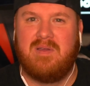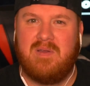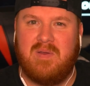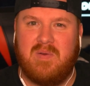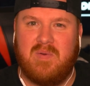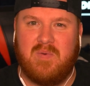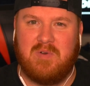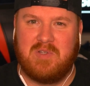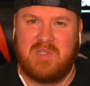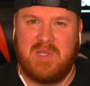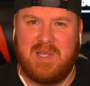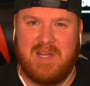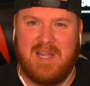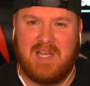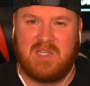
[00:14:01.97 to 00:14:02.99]
We'll see you
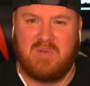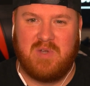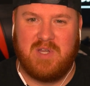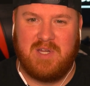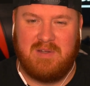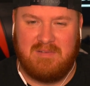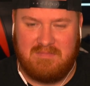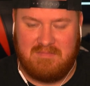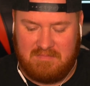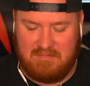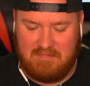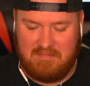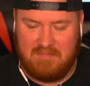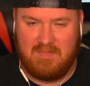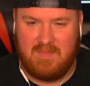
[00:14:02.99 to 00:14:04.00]
next week.
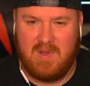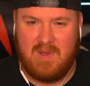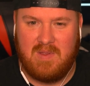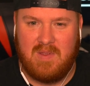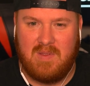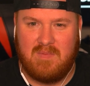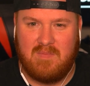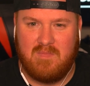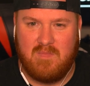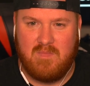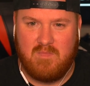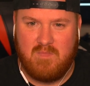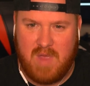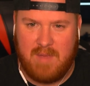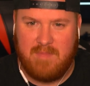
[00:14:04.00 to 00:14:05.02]

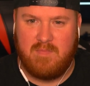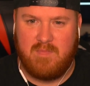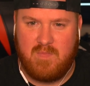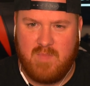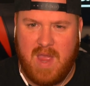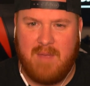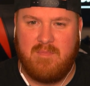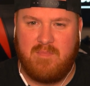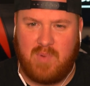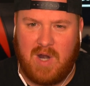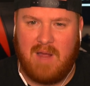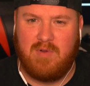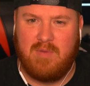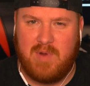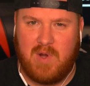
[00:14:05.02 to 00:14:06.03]
Maybe
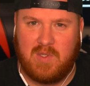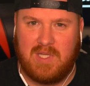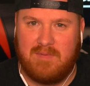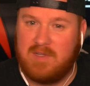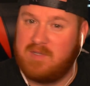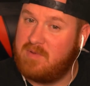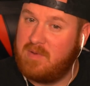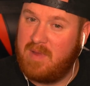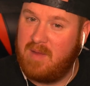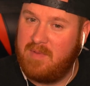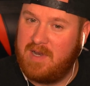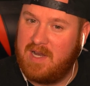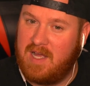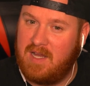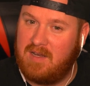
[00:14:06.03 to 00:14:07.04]
probably both of us, but maybe
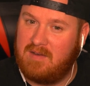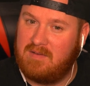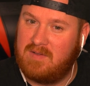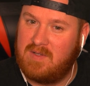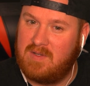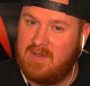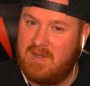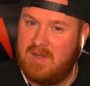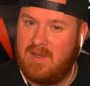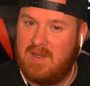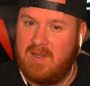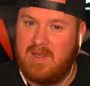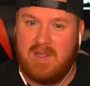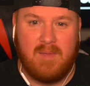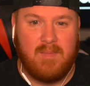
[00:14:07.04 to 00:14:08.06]
not.
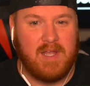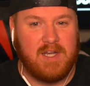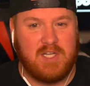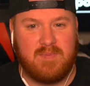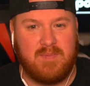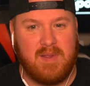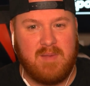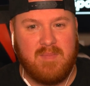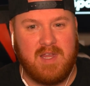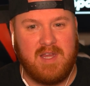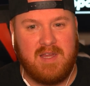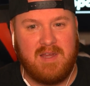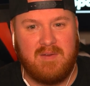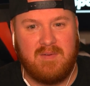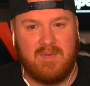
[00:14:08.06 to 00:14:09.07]
It may just be me.
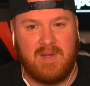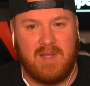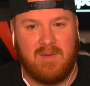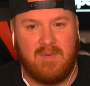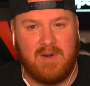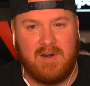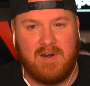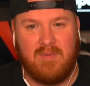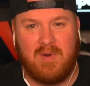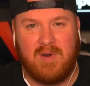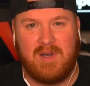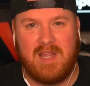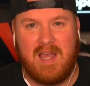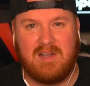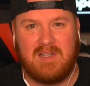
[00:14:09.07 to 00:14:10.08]
We're
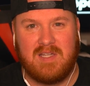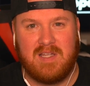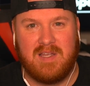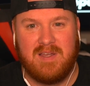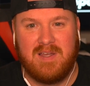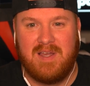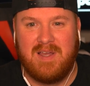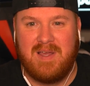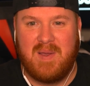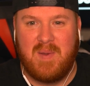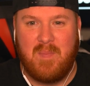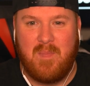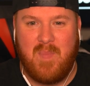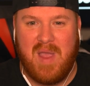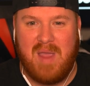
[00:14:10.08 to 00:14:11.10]
down to
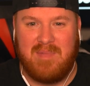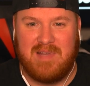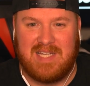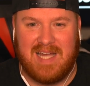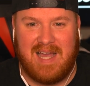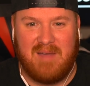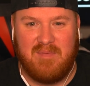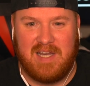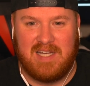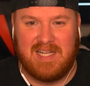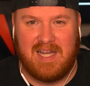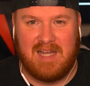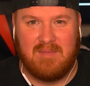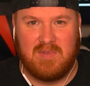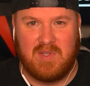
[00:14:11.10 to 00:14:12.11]
baby time
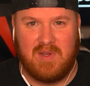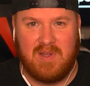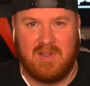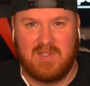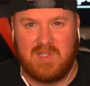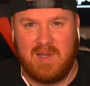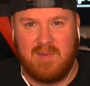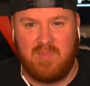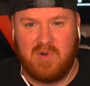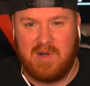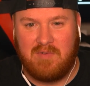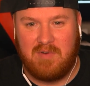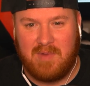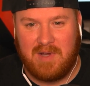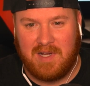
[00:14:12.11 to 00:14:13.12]
anytime. So y'all say a prayer for
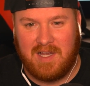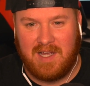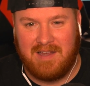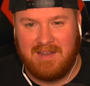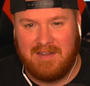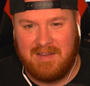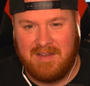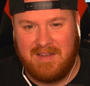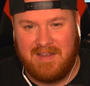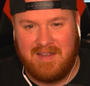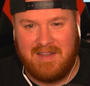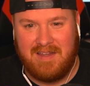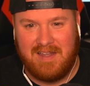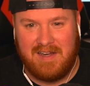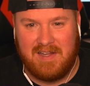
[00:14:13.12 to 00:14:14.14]
my guy
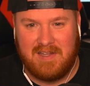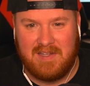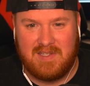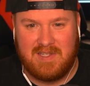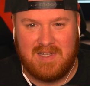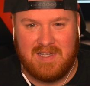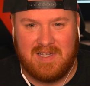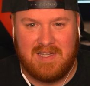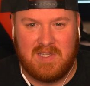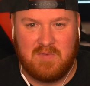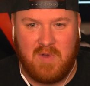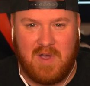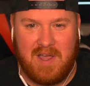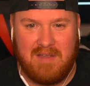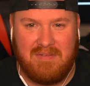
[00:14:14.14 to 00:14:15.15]
and his
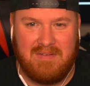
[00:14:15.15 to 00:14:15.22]
wife